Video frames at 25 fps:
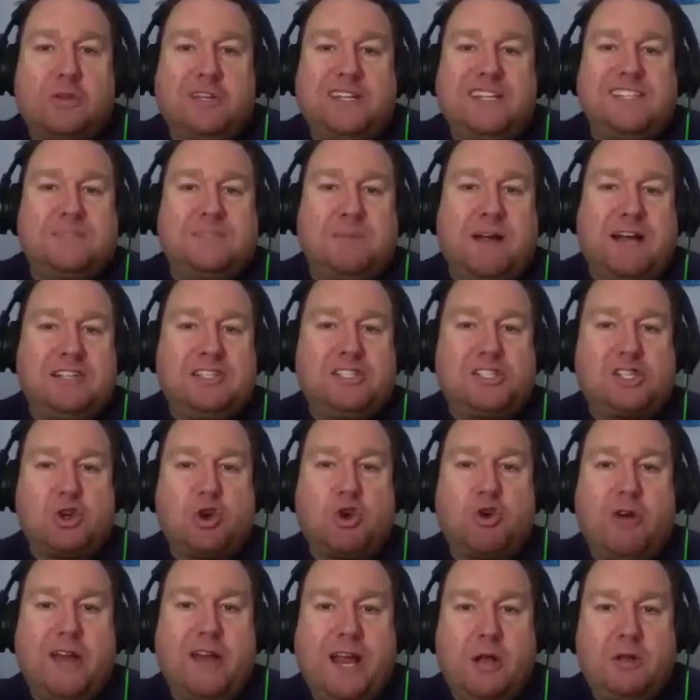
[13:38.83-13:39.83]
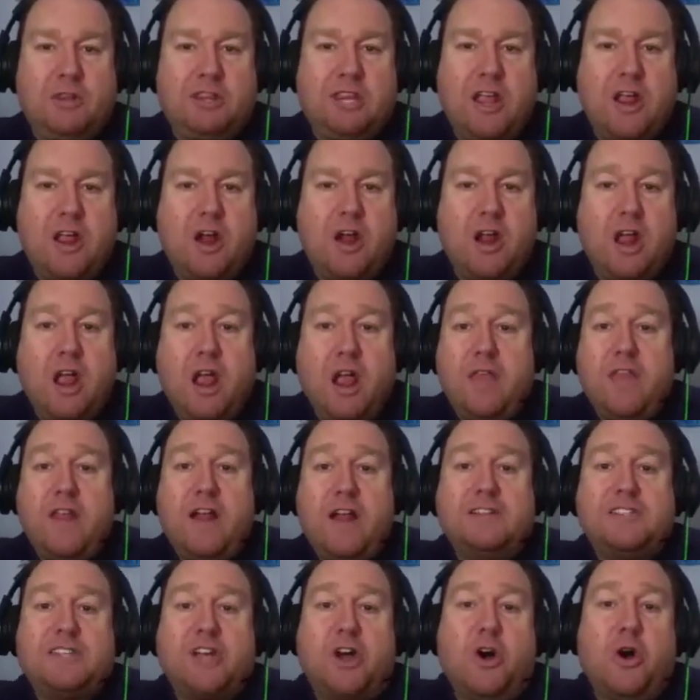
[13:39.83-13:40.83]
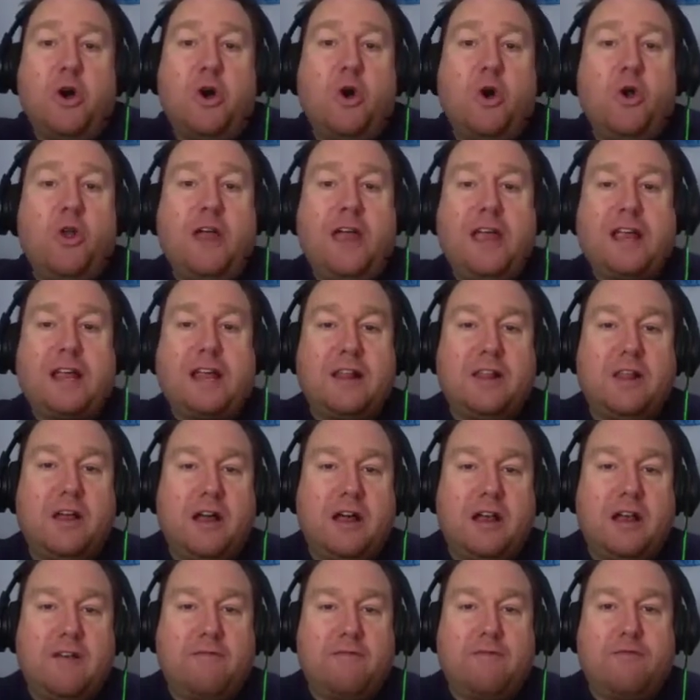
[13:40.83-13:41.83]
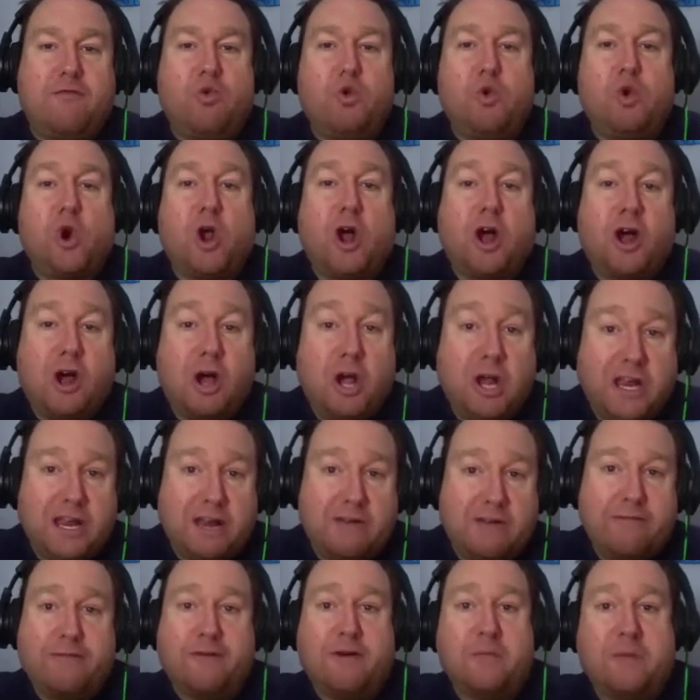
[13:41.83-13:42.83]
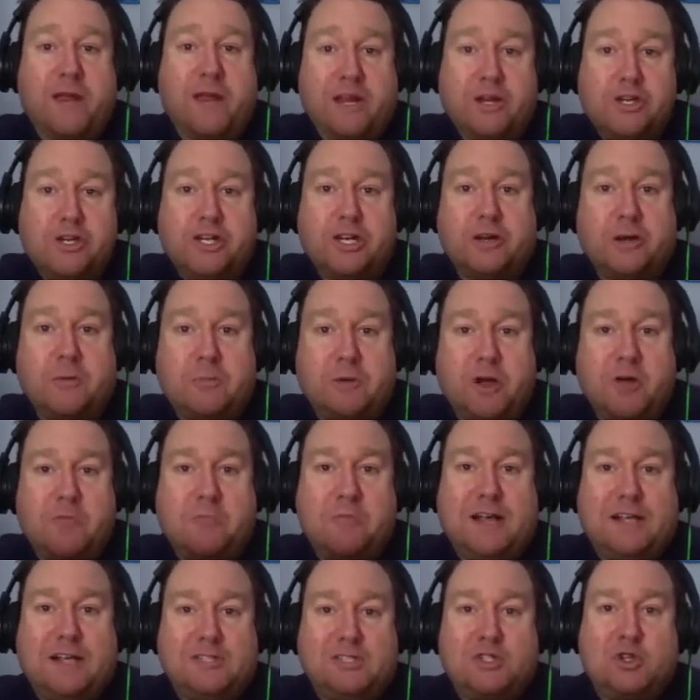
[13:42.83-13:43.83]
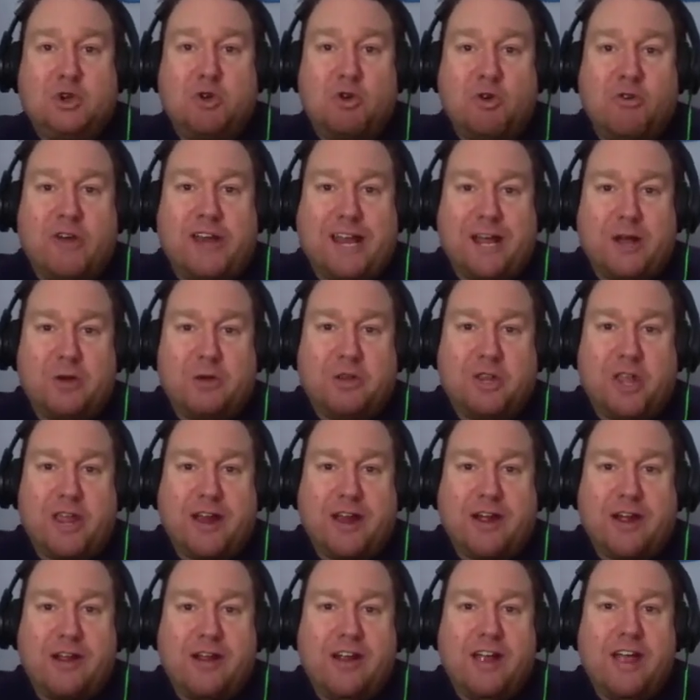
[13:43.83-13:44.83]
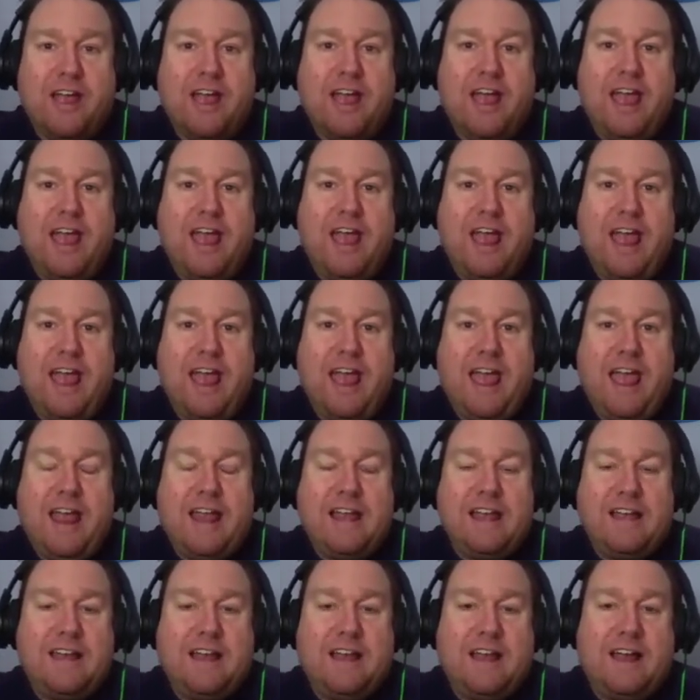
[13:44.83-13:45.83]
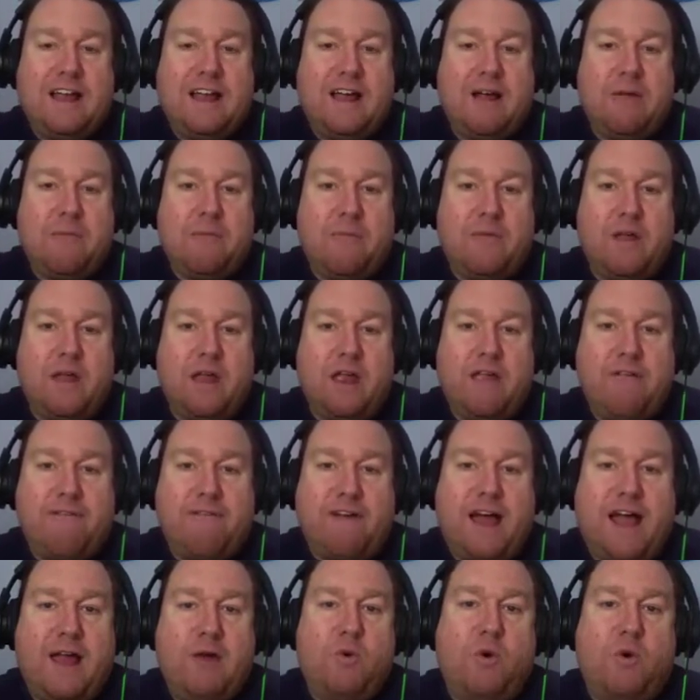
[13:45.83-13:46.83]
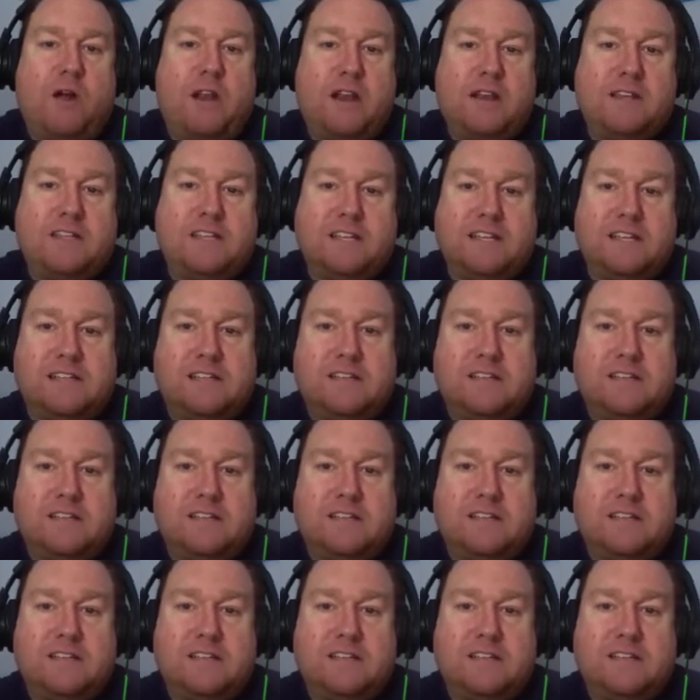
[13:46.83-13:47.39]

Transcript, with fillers: is my story out there, there's a whole heck of a lot of wrong information about my story out there. Mm-hmm. And um, if I wanted to